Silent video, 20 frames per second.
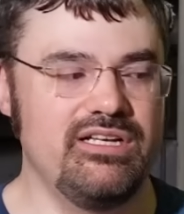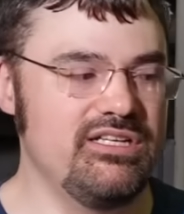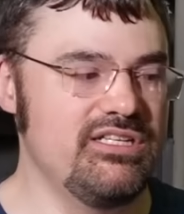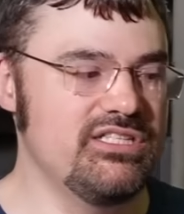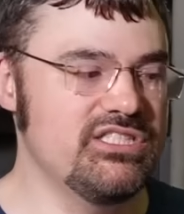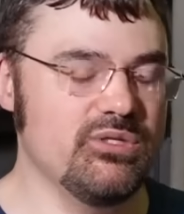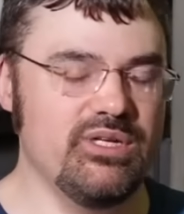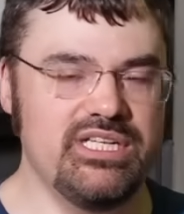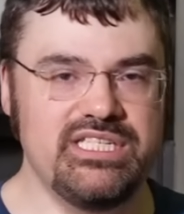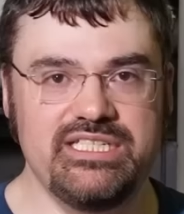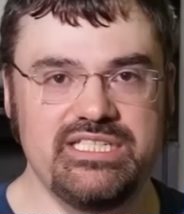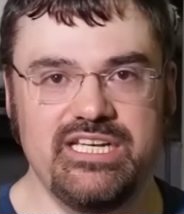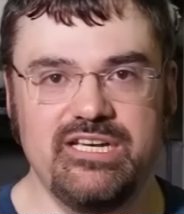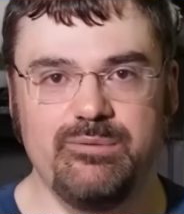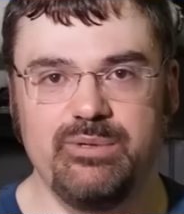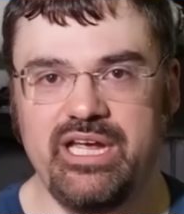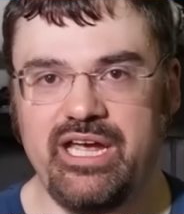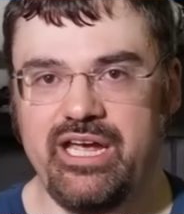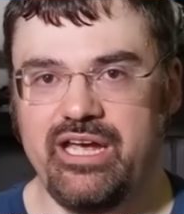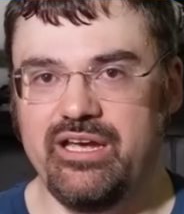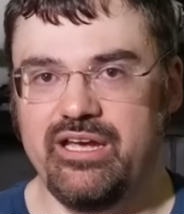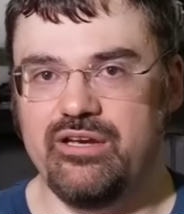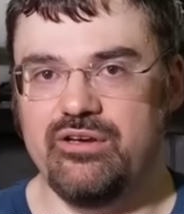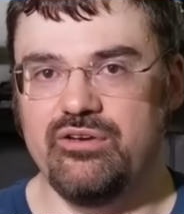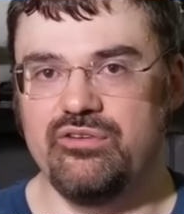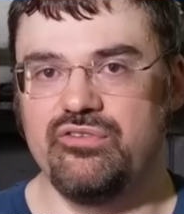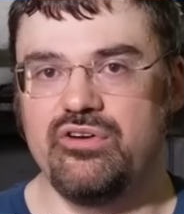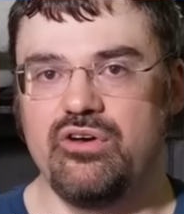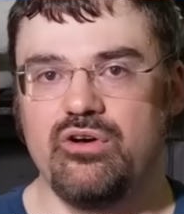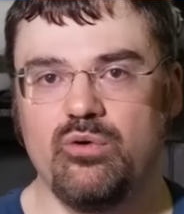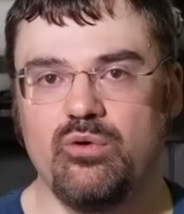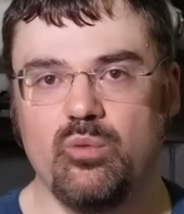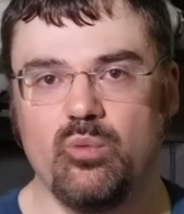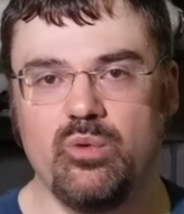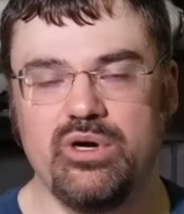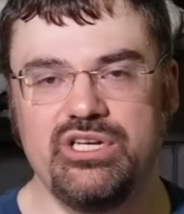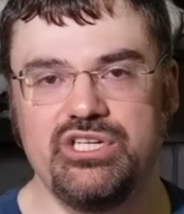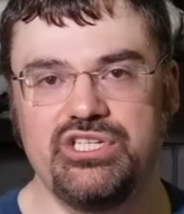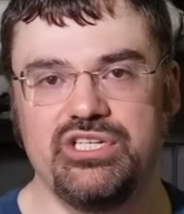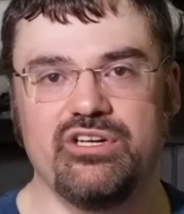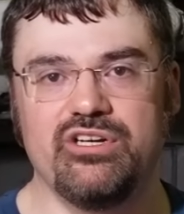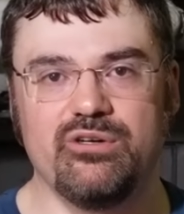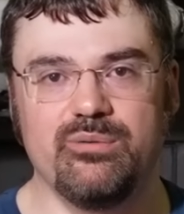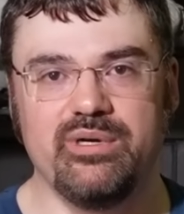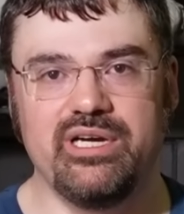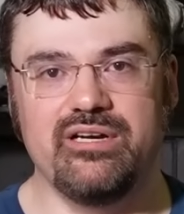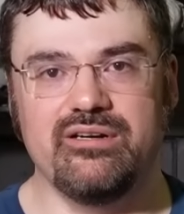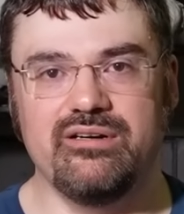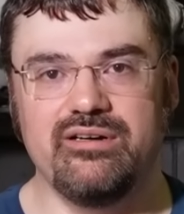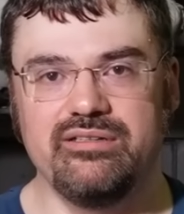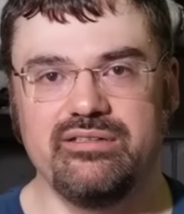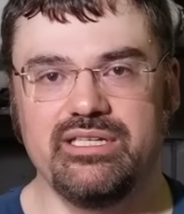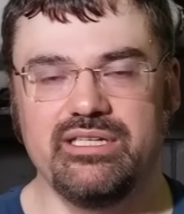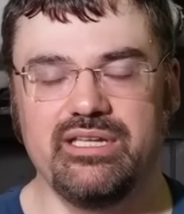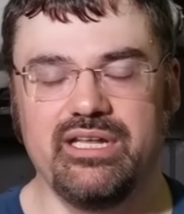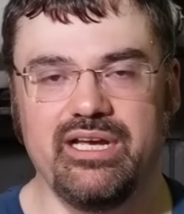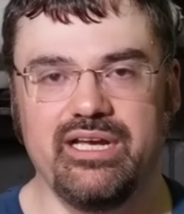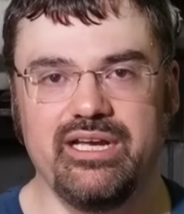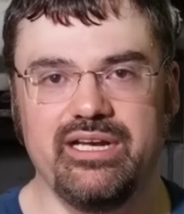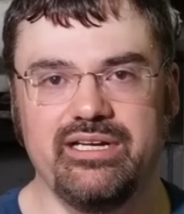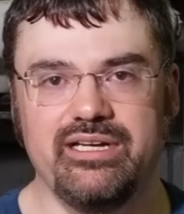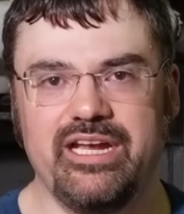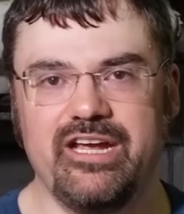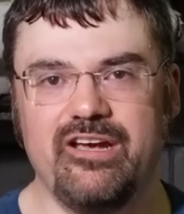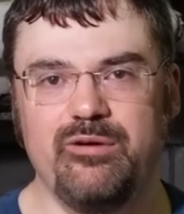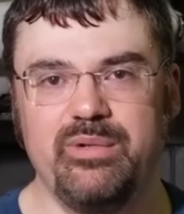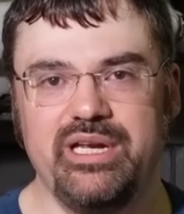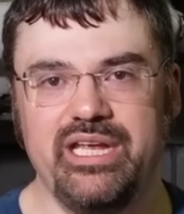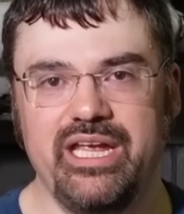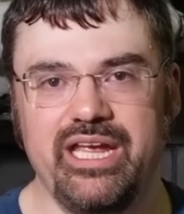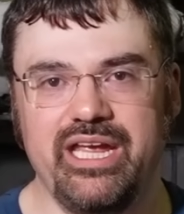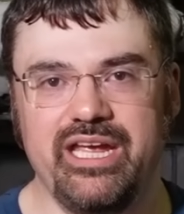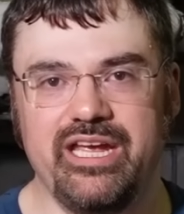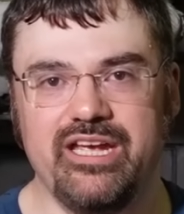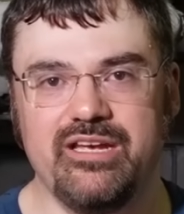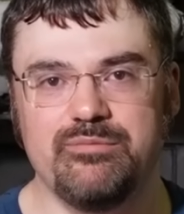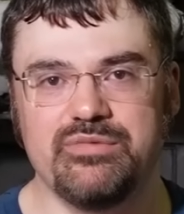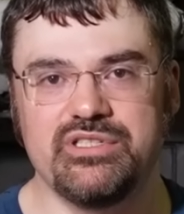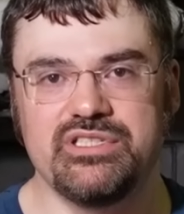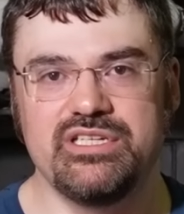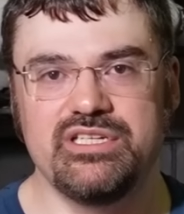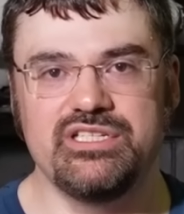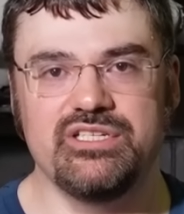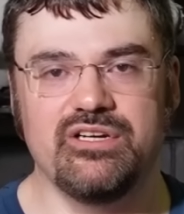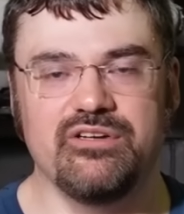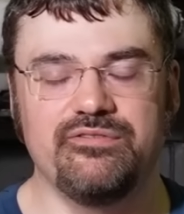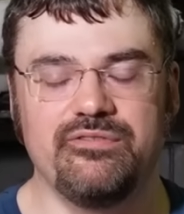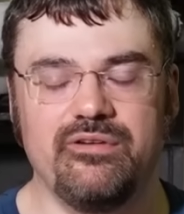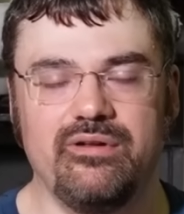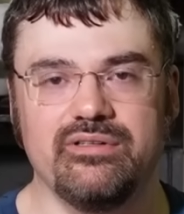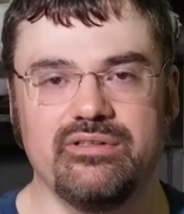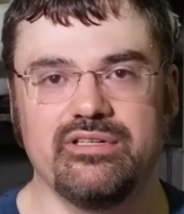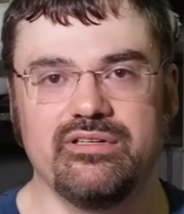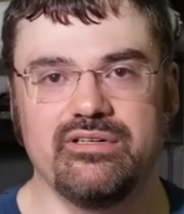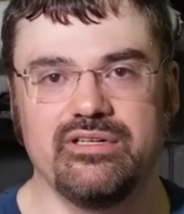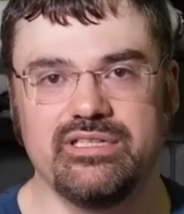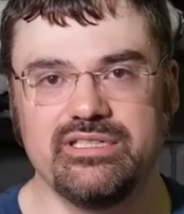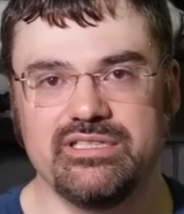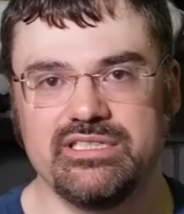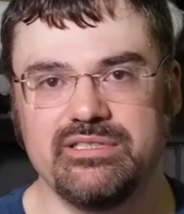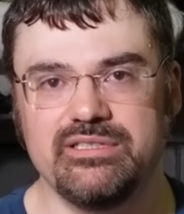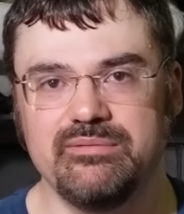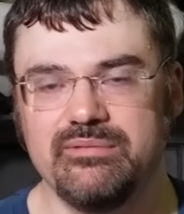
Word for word: So let's say we have one generator on the line. How many amps is our fault current?